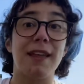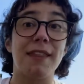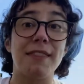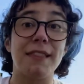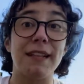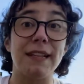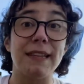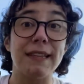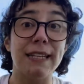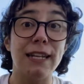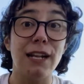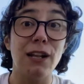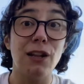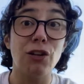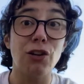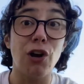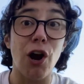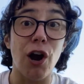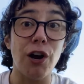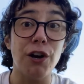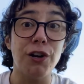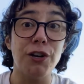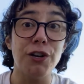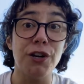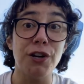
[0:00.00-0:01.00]
the little
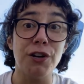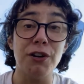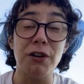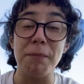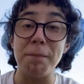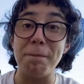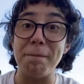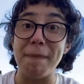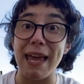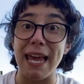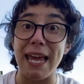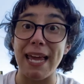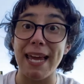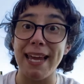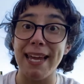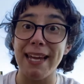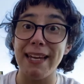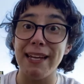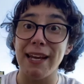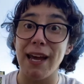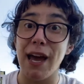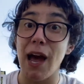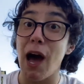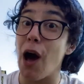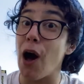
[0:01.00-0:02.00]
gardener
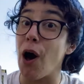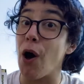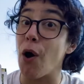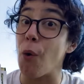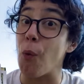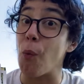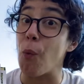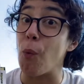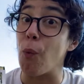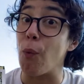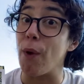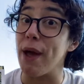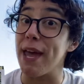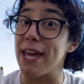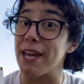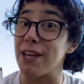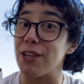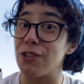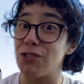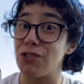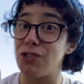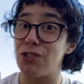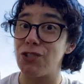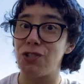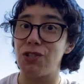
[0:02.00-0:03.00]
made a
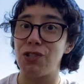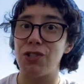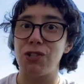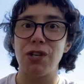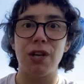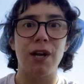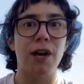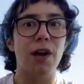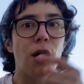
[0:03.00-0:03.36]
wish.